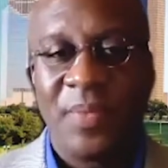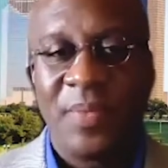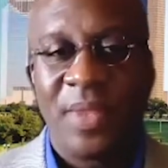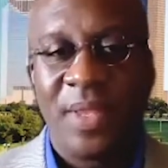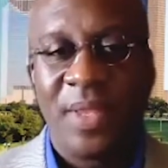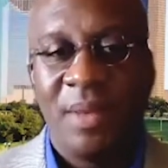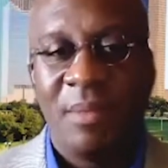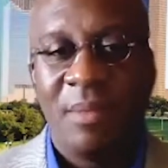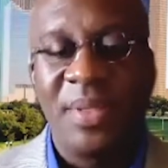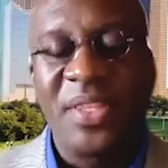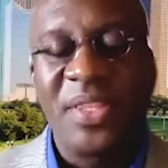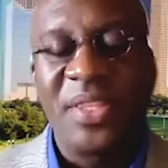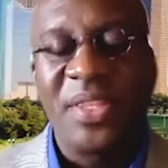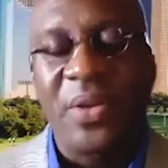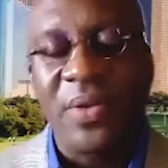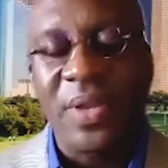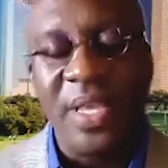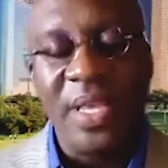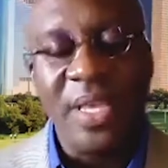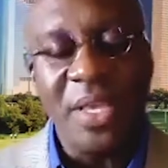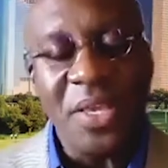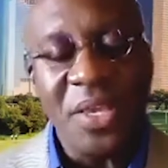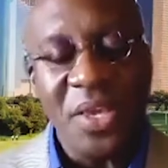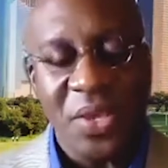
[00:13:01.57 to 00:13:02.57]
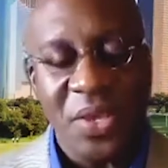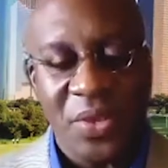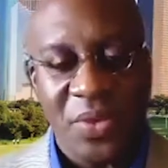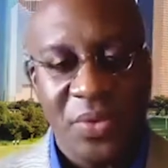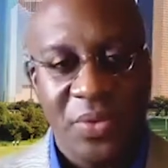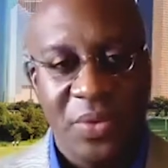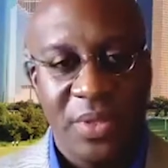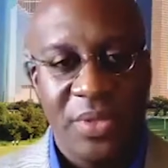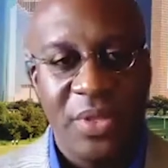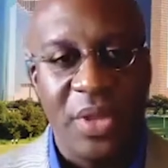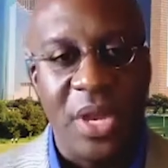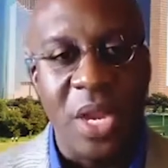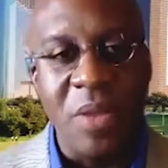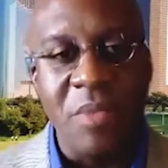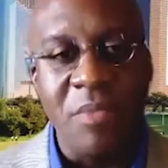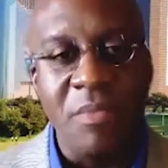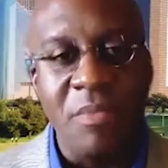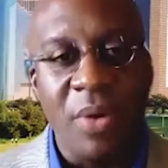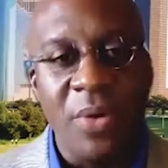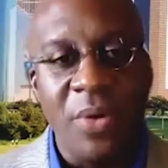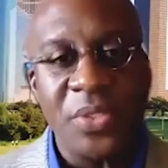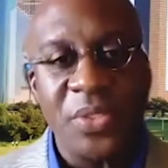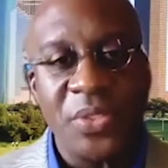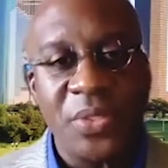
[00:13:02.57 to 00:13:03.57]
but their EQ, their
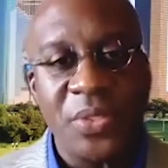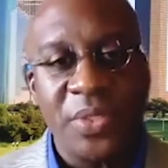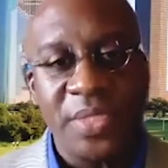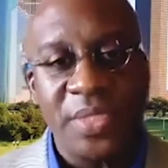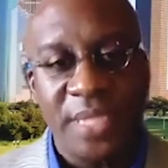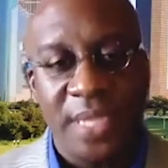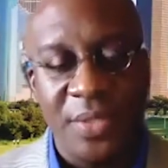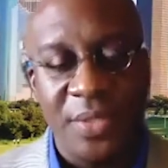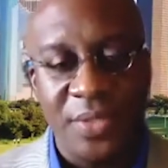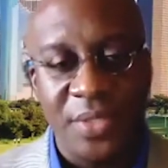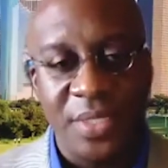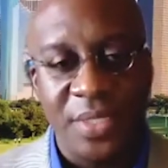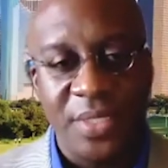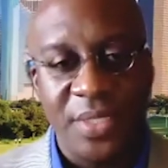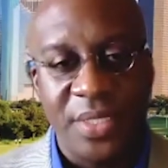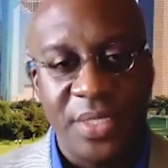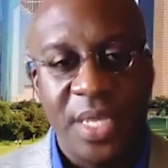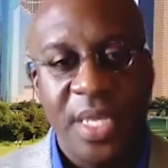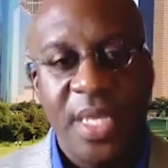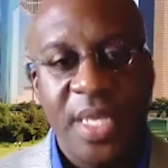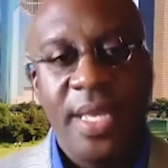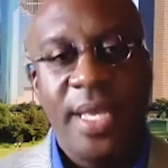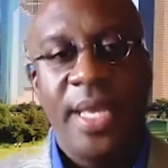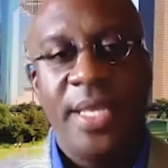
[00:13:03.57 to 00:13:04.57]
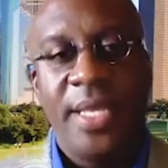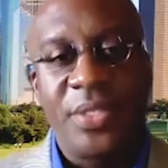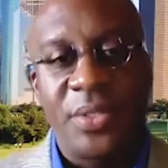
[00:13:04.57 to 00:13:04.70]
emotional intelligence. And so